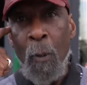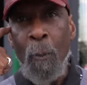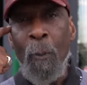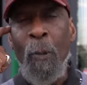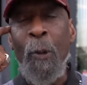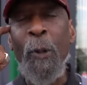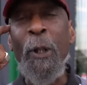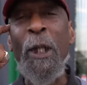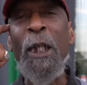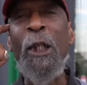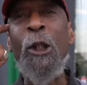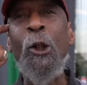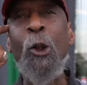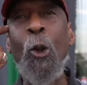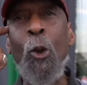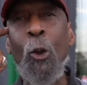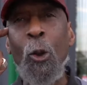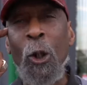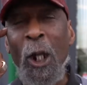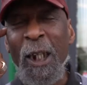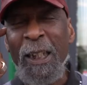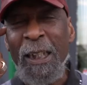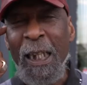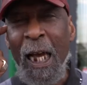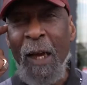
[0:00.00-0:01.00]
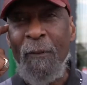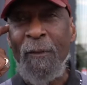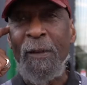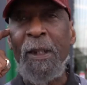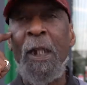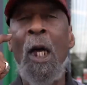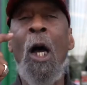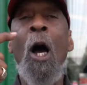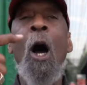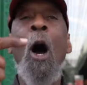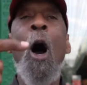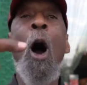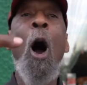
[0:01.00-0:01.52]
We do not have it.
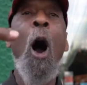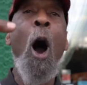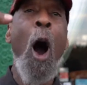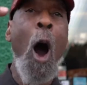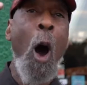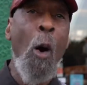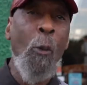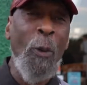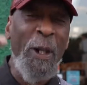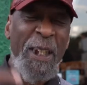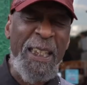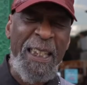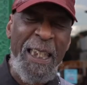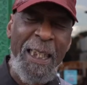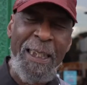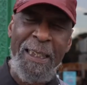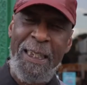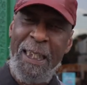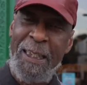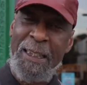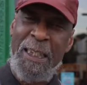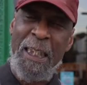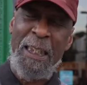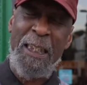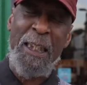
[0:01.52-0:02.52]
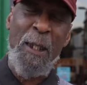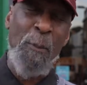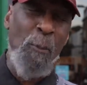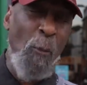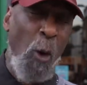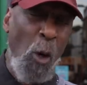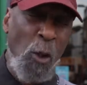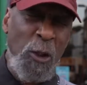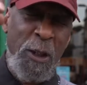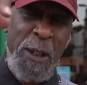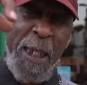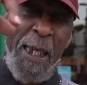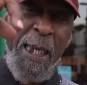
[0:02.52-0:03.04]
How with it? It is the
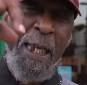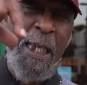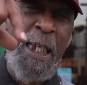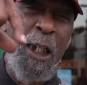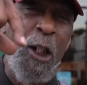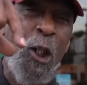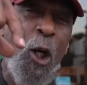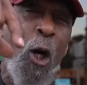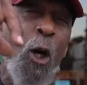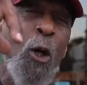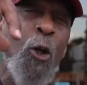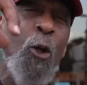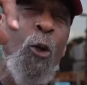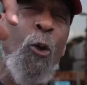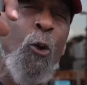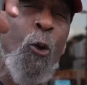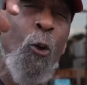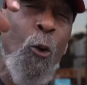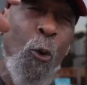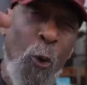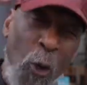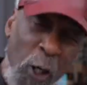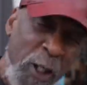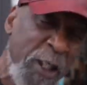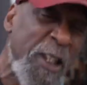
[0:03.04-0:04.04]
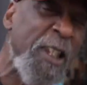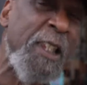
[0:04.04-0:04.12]
most incongruous